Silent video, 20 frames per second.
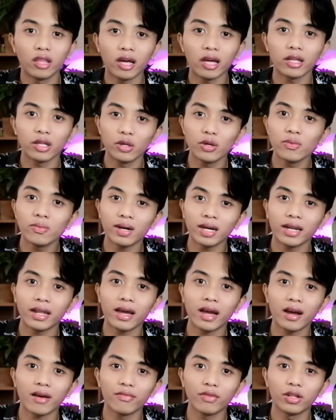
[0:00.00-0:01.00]
you might
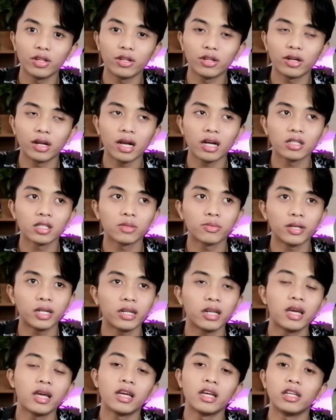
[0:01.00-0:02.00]
have in your house plant
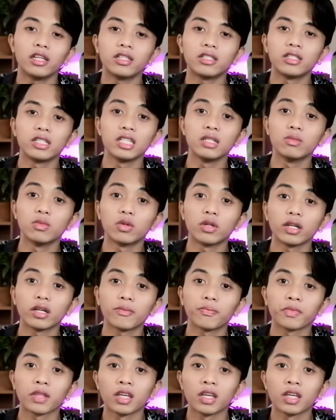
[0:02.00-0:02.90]
is neem oil.